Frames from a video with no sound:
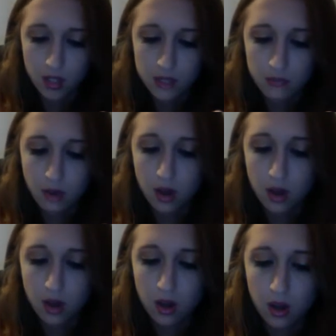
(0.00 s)
Smog
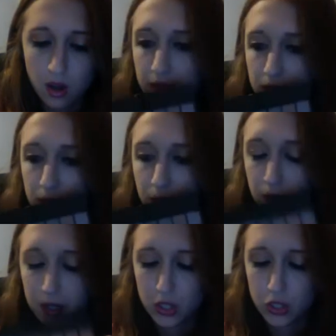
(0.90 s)
would be this
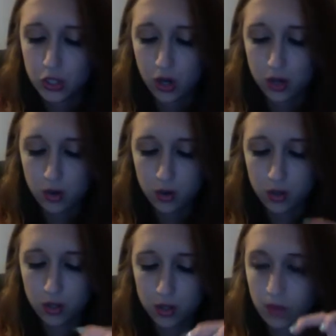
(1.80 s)
one. Dark
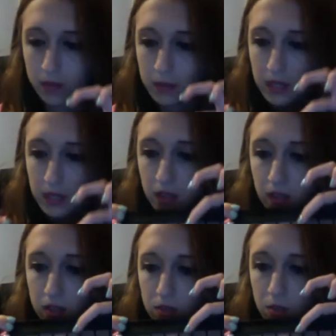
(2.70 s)
Horse would be
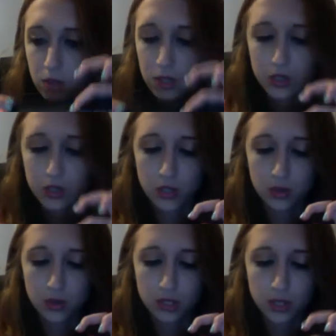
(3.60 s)
this one.
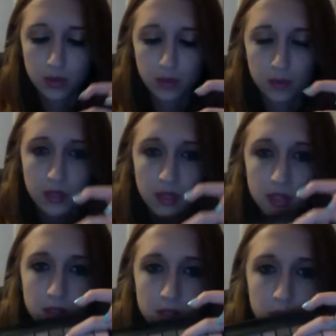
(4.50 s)
Toasted would be
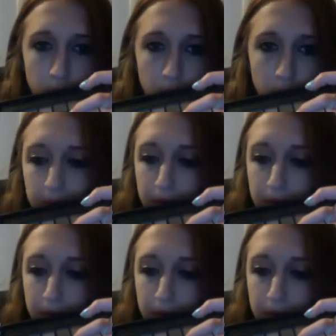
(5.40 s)
this one.